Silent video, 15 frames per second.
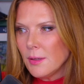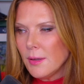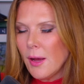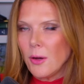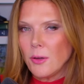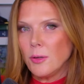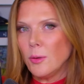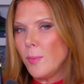
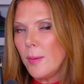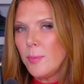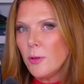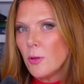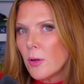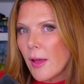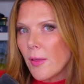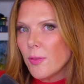Now, you know, maybe
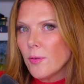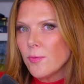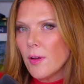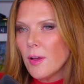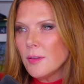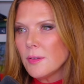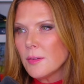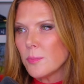you'll get the
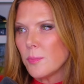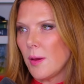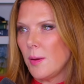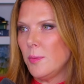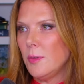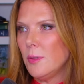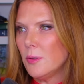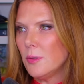funds,
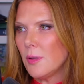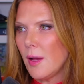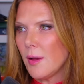maybe you'll